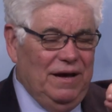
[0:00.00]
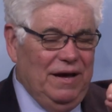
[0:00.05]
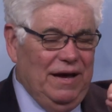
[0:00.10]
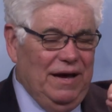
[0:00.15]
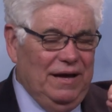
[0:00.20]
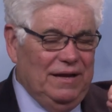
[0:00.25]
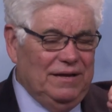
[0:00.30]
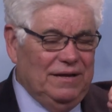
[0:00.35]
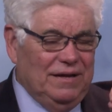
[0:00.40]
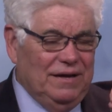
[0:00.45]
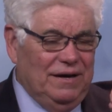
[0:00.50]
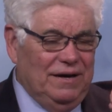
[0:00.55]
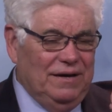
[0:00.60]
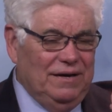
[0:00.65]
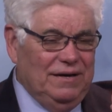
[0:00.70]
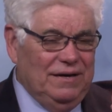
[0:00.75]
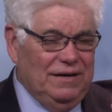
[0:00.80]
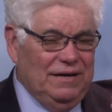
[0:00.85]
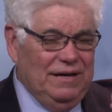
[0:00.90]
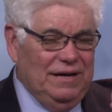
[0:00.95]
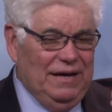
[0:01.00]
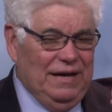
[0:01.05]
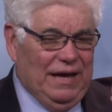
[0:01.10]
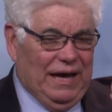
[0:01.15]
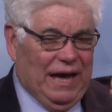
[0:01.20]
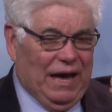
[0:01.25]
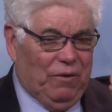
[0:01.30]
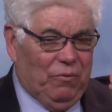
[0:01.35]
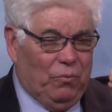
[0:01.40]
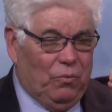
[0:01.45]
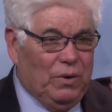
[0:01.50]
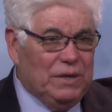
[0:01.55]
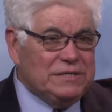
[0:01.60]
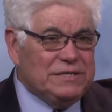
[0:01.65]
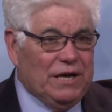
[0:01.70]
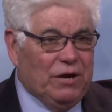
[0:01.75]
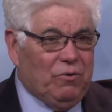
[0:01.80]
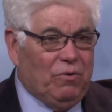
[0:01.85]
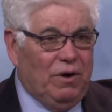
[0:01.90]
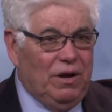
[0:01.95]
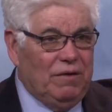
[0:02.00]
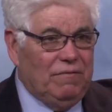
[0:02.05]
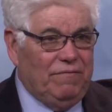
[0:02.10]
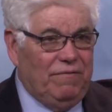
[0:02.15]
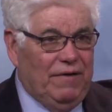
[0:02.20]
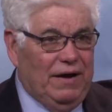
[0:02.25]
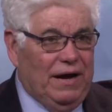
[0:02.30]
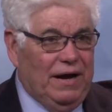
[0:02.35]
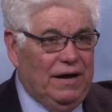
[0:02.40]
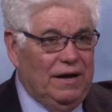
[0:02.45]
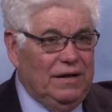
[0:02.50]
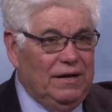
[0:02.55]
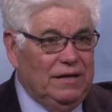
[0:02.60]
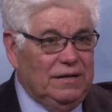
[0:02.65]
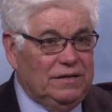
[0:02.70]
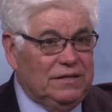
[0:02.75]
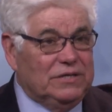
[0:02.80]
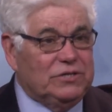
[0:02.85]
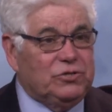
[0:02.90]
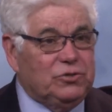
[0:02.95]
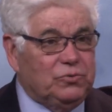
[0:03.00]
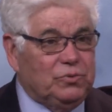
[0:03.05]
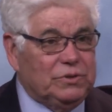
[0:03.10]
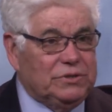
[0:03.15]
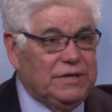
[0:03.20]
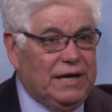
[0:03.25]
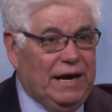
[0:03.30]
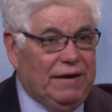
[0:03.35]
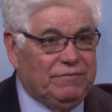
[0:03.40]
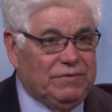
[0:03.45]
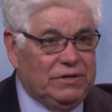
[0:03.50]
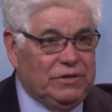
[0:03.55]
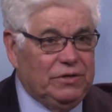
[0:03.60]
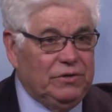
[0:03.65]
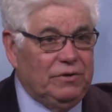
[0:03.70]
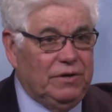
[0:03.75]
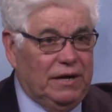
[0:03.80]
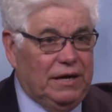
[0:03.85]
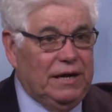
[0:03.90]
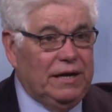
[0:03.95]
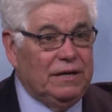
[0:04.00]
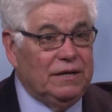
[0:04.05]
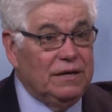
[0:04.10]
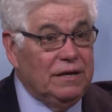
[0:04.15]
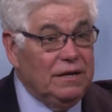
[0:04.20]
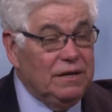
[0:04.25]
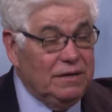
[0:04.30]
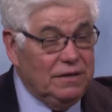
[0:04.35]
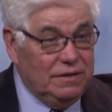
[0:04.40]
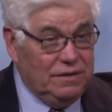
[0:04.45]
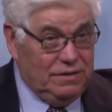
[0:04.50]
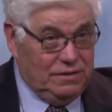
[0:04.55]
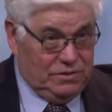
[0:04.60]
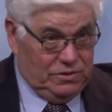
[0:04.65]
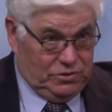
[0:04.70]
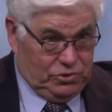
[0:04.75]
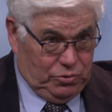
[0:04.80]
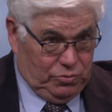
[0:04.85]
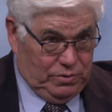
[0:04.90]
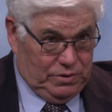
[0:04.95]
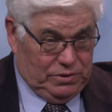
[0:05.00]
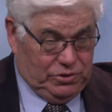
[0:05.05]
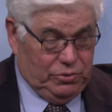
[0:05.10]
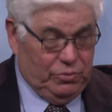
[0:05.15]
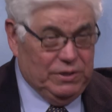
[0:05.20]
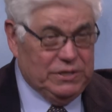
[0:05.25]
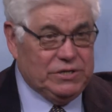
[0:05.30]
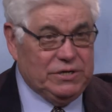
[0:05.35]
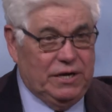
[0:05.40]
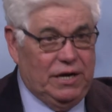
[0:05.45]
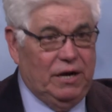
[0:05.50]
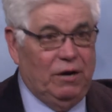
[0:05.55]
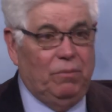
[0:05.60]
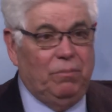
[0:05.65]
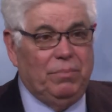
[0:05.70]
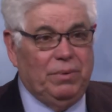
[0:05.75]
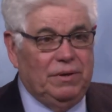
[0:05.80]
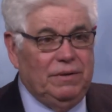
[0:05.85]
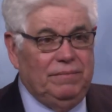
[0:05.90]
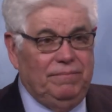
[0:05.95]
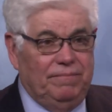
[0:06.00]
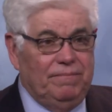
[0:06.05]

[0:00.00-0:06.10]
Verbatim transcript: And uh, and once they qualify, this is what you have to do to get uh, tu tuition help.